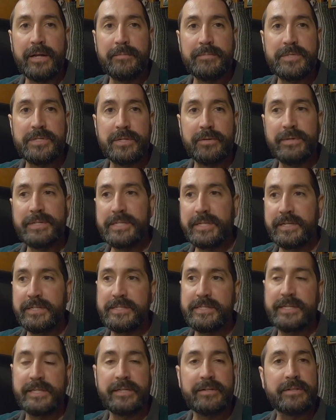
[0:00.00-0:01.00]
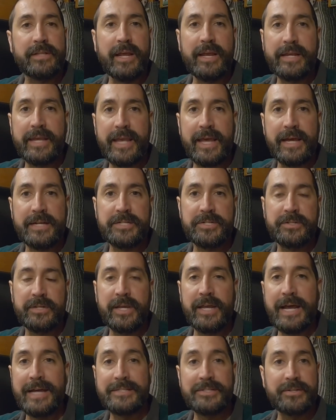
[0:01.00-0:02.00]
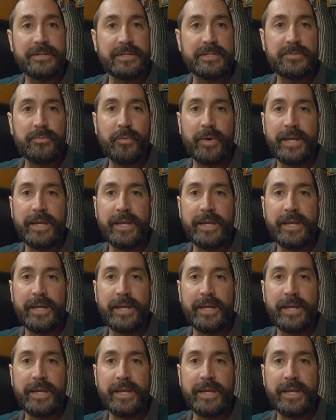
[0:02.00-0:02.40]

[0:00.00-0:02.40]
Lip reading: So it's considered like hazardous